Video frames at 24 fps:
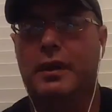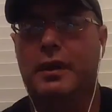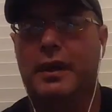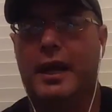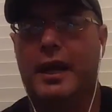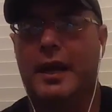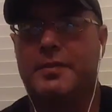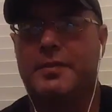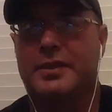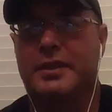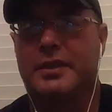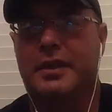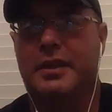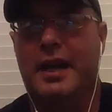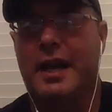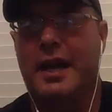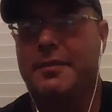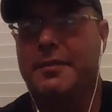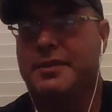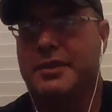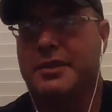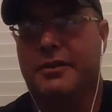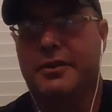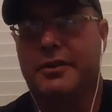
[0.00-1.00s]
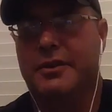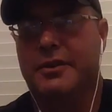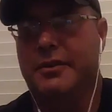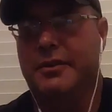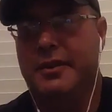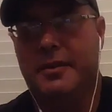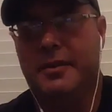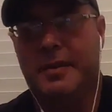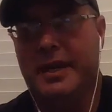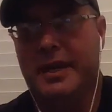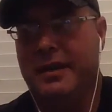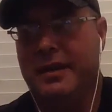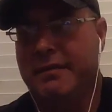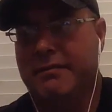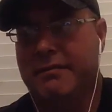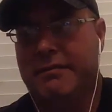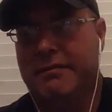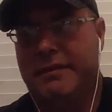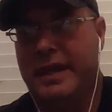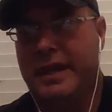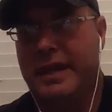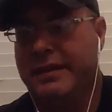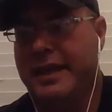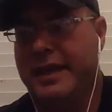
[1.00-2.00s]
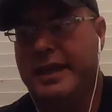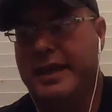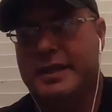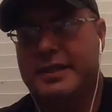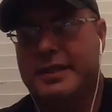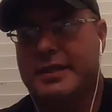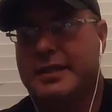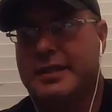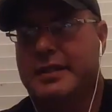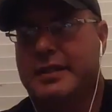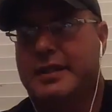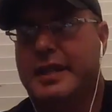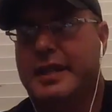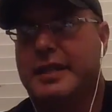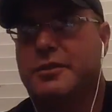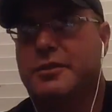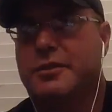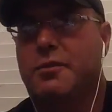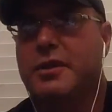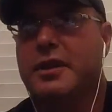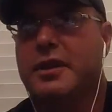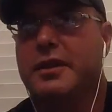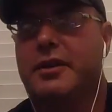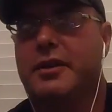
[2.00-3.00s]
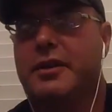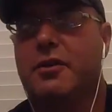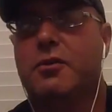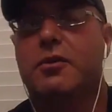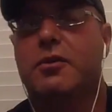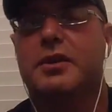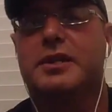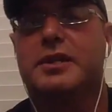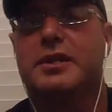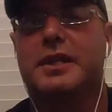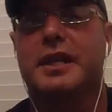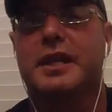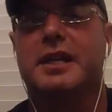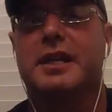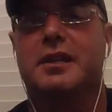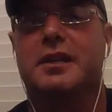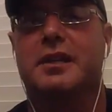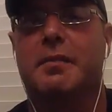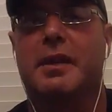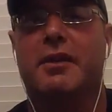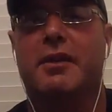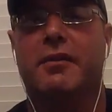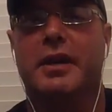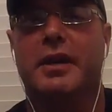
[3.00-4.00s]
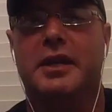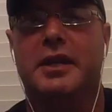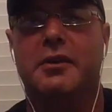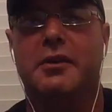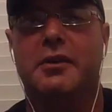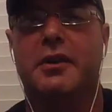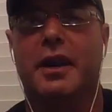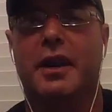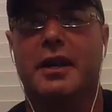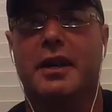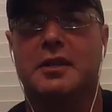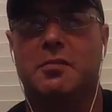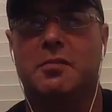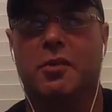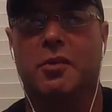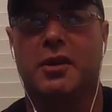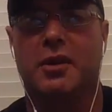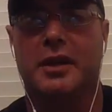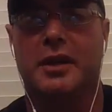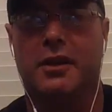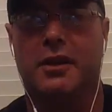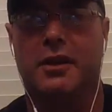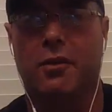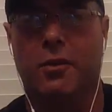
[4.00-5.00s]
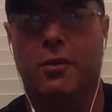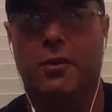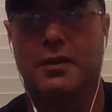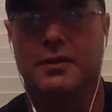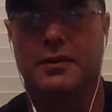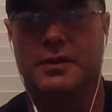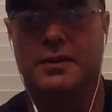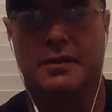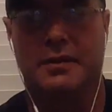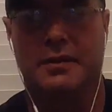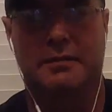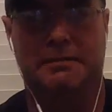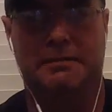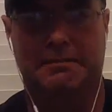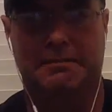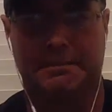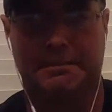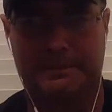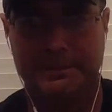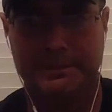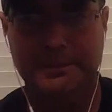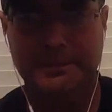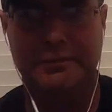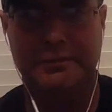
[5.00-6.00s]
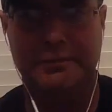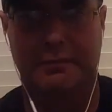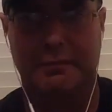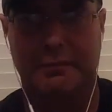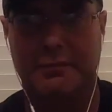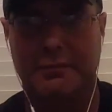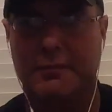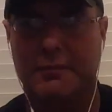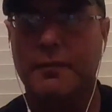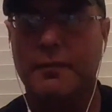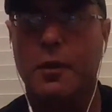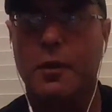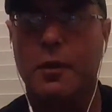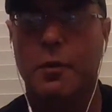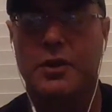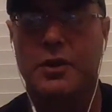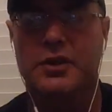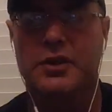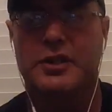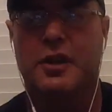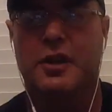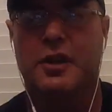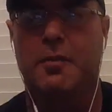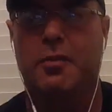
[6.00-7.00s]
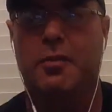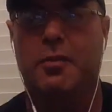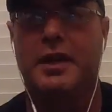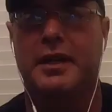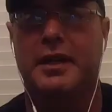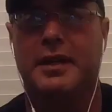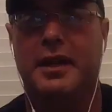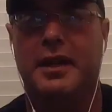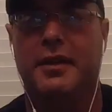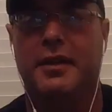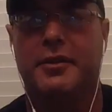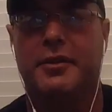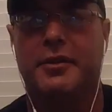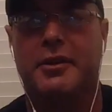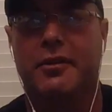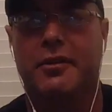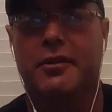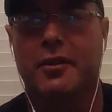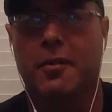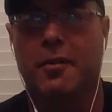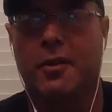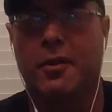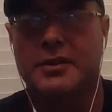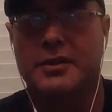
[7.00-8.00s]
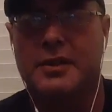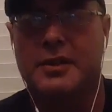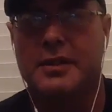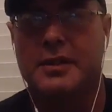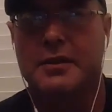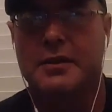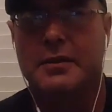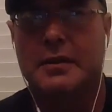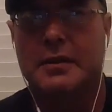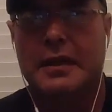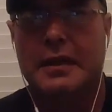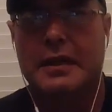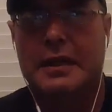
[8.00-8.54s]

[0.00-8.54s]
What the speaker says: Absolutely, man. That's one of the coolest things about like you guys breeding corns, and when you start breeding the other colubrids too,